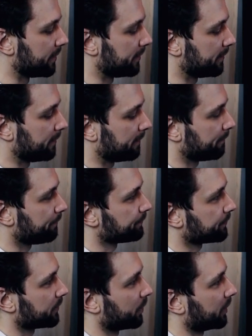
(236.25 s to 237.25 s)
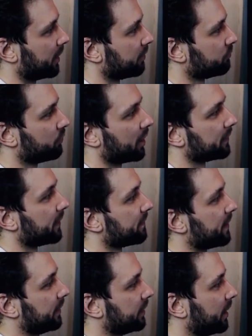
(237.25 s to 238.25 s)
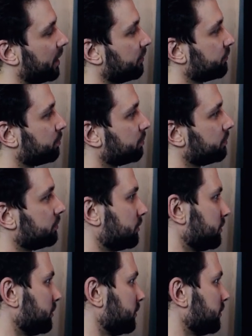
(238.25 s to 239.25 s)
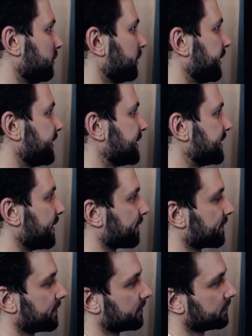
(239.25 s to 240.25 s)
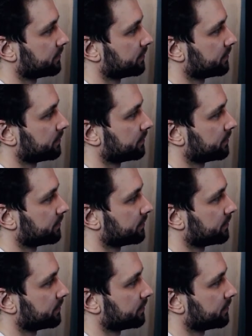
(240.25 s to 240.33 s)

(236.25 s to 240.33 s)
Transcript: Okay, fine. And then I have sixth.